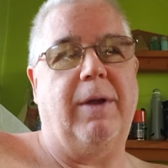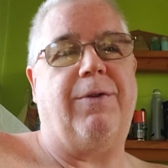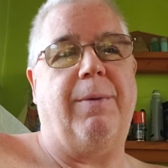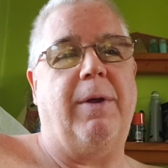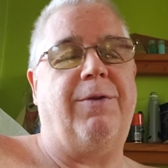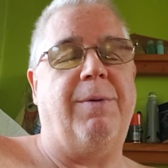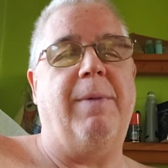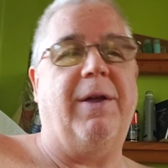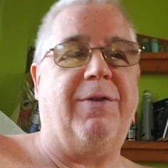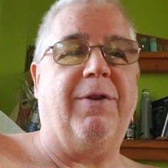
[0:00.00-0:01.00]
it's a
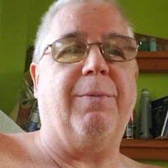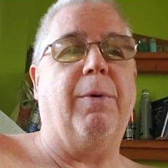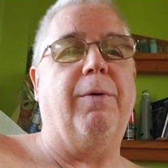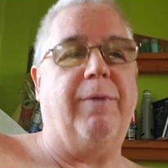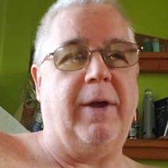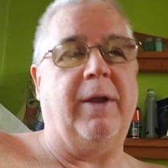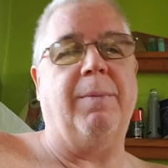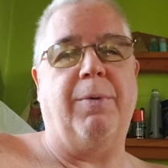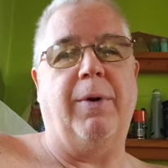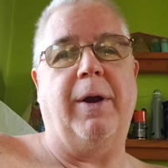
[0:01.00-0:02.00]
message movie, and
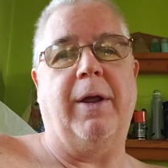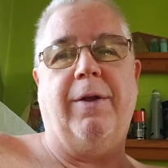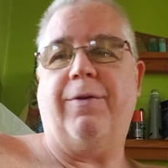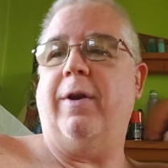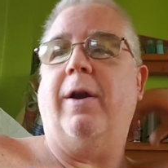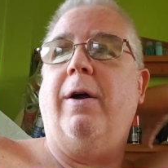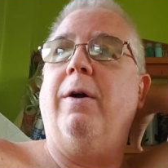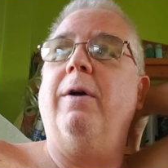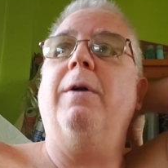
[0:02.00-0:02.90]
the point is, you know,